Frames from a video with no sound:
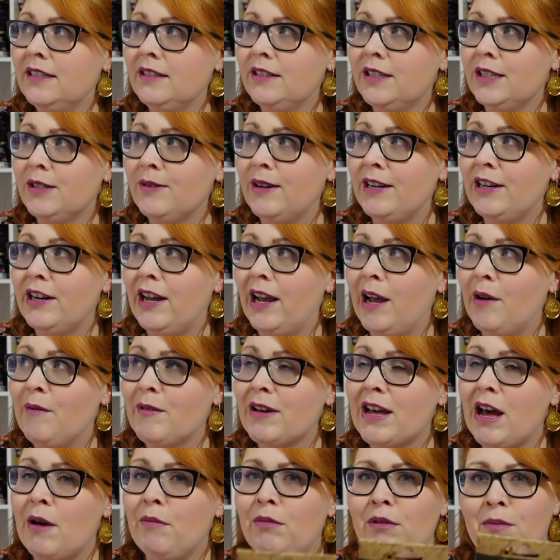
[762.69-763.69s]
So I now have a
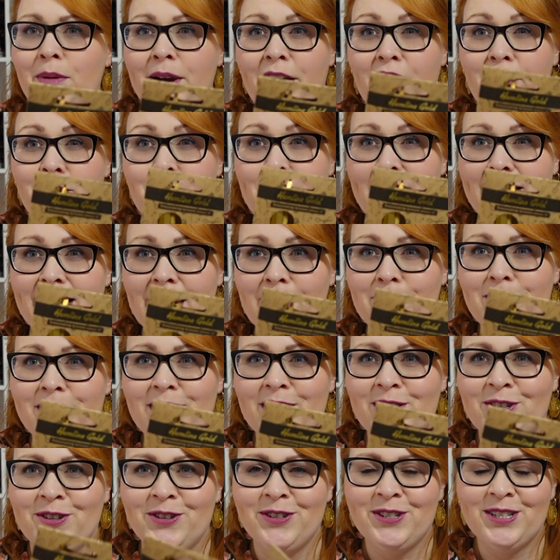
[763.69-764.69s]
couple of pair of backup
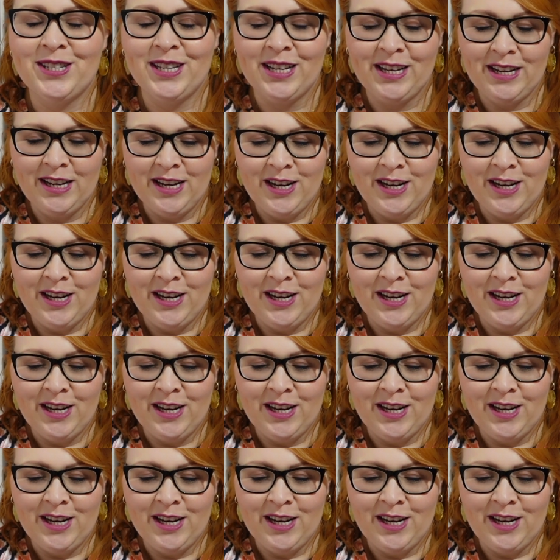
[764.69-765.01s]
scissors